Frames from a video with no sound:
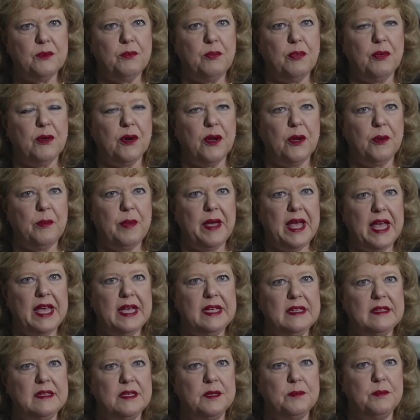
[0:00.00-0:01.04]
of
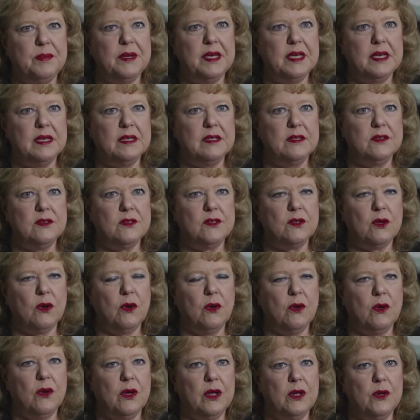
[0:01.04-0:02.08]
probate depends
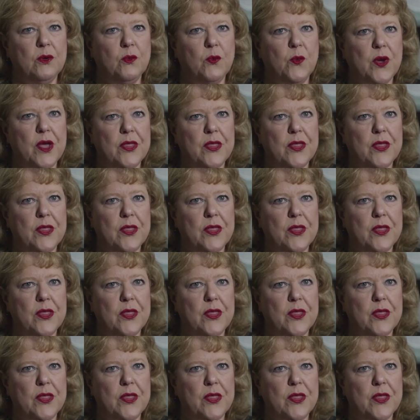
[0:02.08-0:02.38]
on